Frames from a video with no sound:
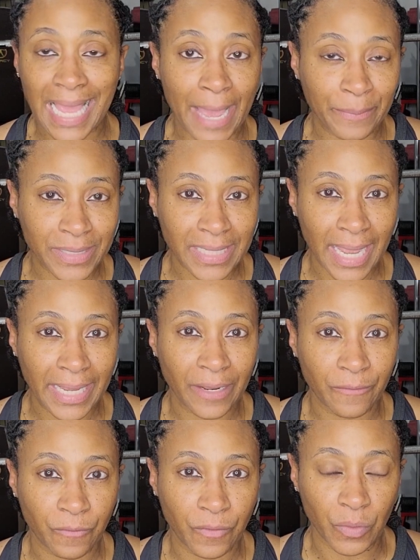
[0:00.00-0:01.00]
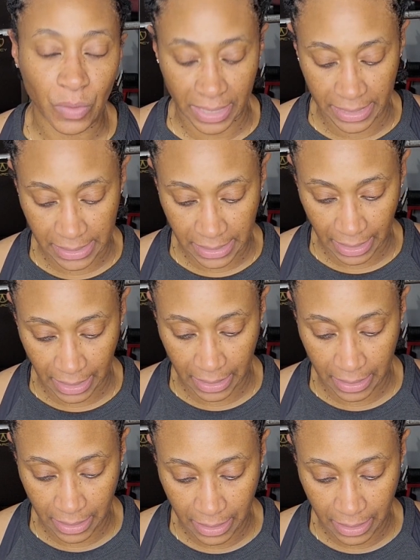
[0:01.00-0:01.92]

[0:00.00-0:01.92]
appetite and food intake.